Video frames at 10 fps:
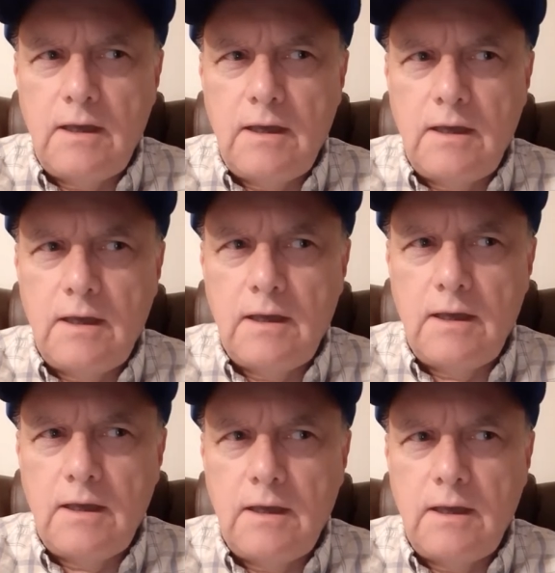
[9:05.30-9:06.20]

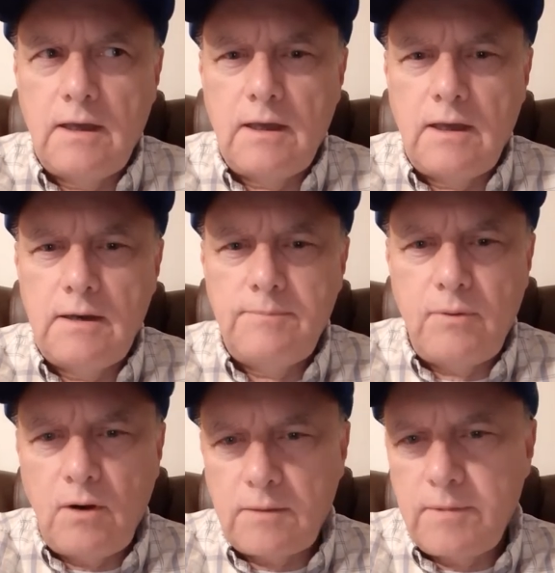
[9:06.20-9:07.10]
I'd
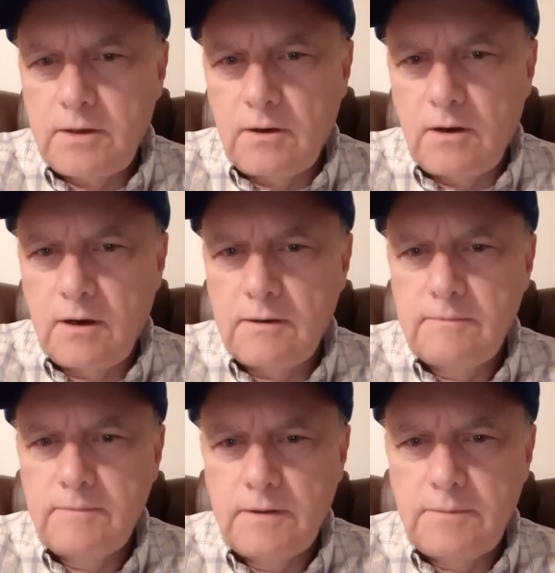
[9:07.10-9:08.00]
park my car
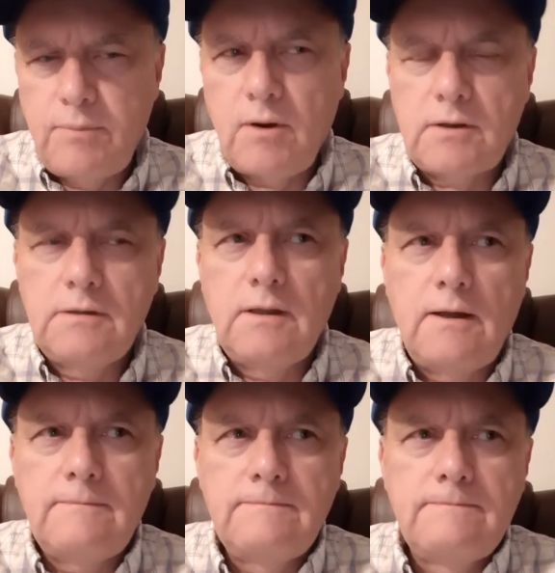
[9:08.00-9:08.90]
in the parking
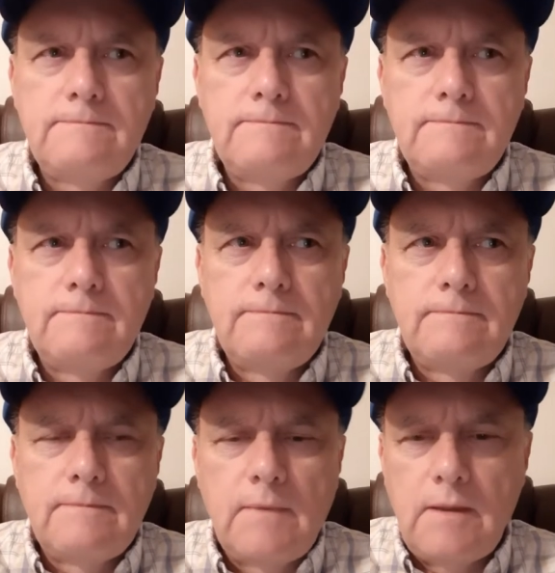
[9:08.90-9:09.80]
lot
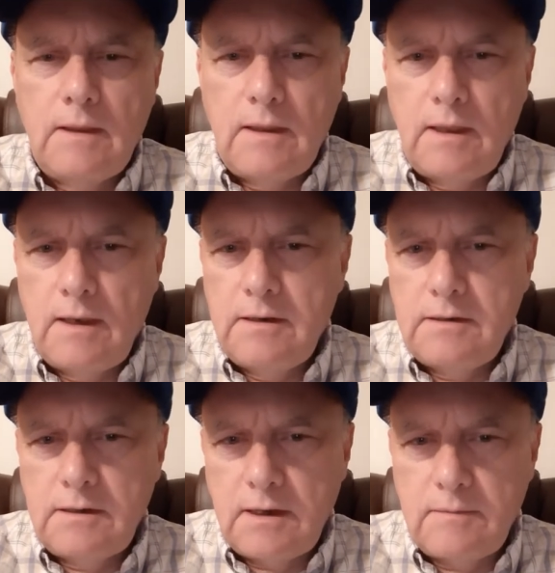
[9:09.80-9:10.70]

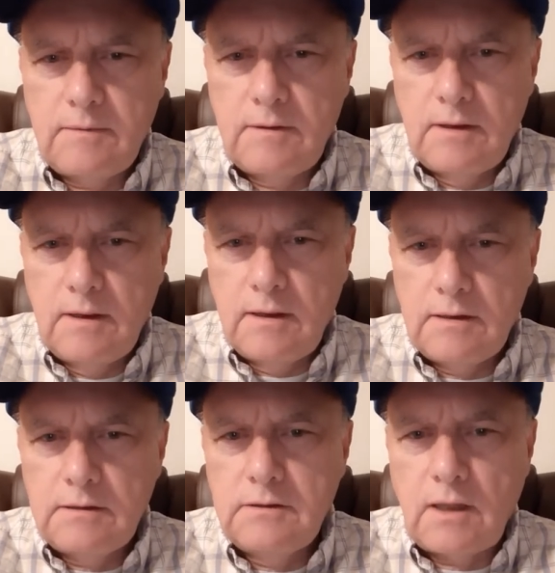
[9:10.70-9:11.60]
and
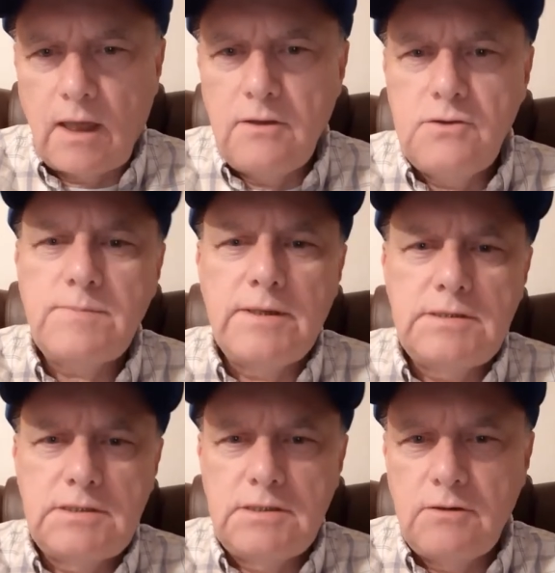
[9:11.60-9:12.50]
I used my
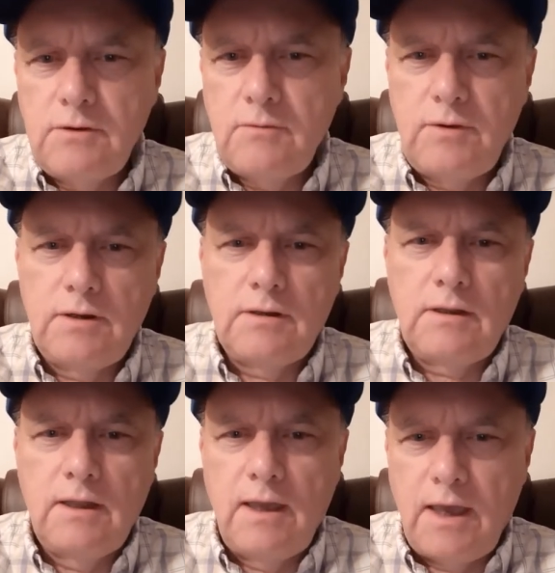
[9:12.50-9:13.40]
steering
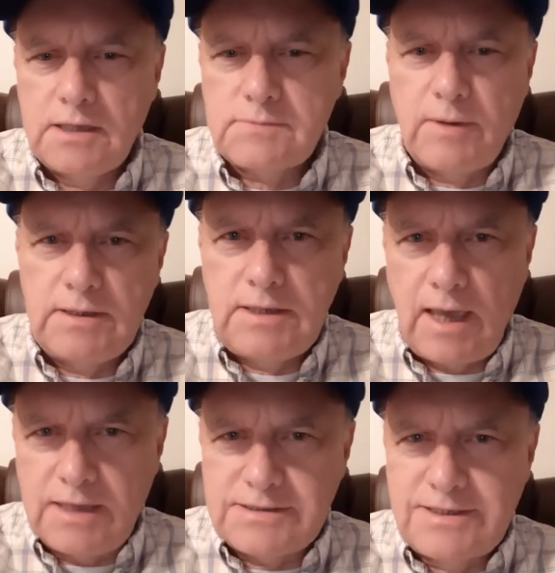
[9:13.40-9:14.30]
wheel as my
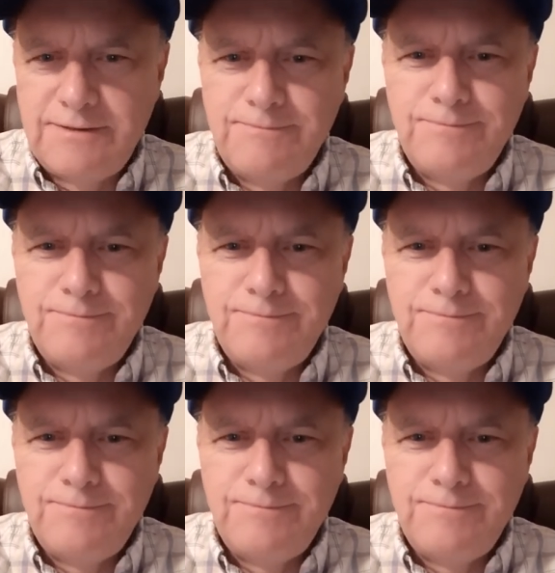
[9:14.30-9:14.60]
desk.